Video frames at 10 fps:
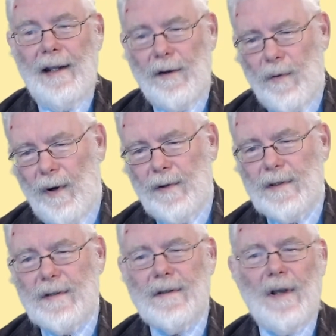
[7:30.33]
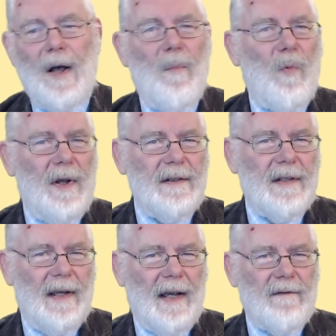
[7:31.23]
And he quotes Psalm
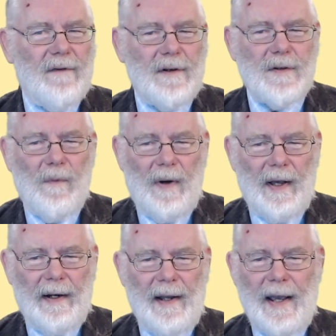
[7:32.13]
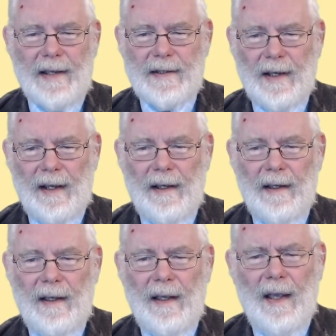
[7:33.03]
110, verse 1, asking,
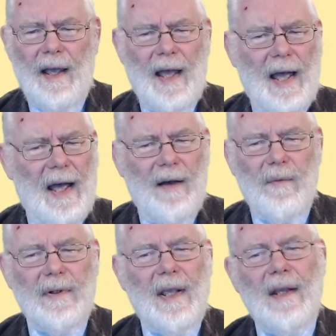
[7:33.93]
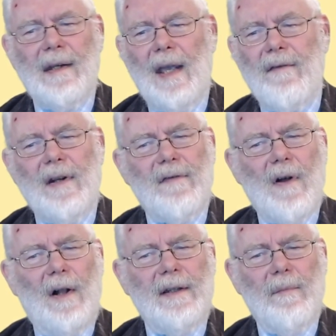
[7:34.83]
How would King David
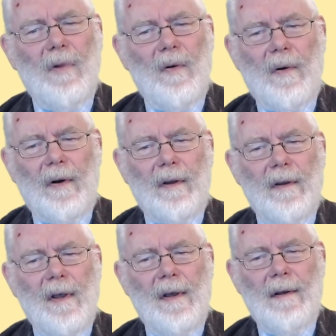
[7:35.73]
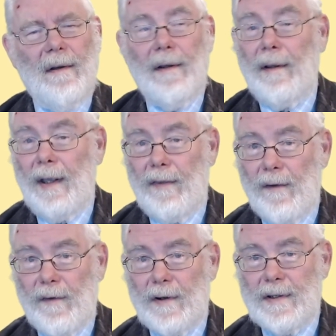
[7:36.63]
have called him Lord?
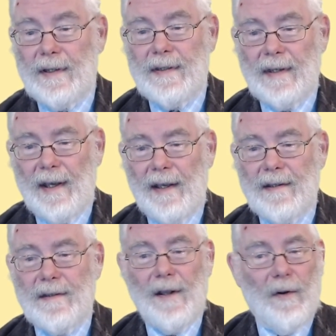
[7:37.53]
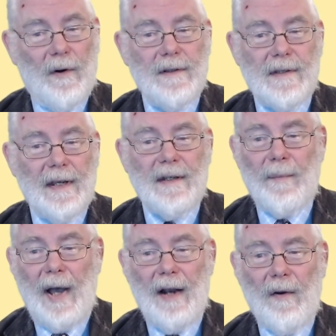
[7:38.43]
In the verse it says, The Lord said
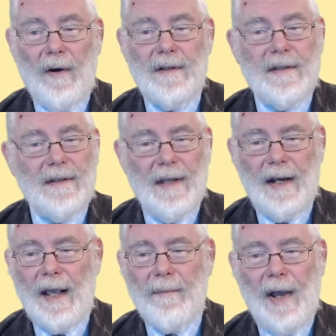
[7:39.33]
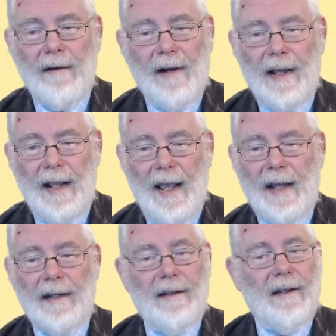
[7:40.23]
to my Lord, Sit at my right
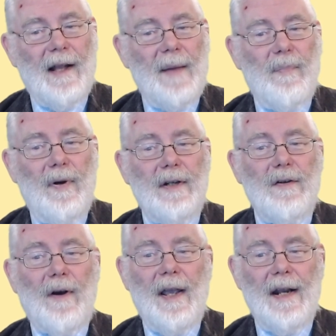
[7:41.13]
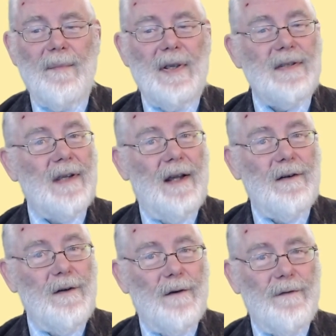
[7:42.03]
hand until I put your enemies
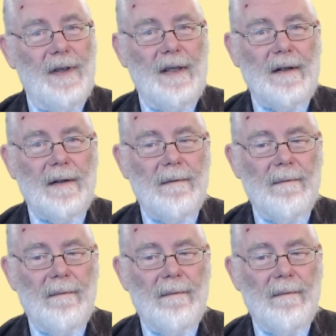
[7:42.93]
under your feet.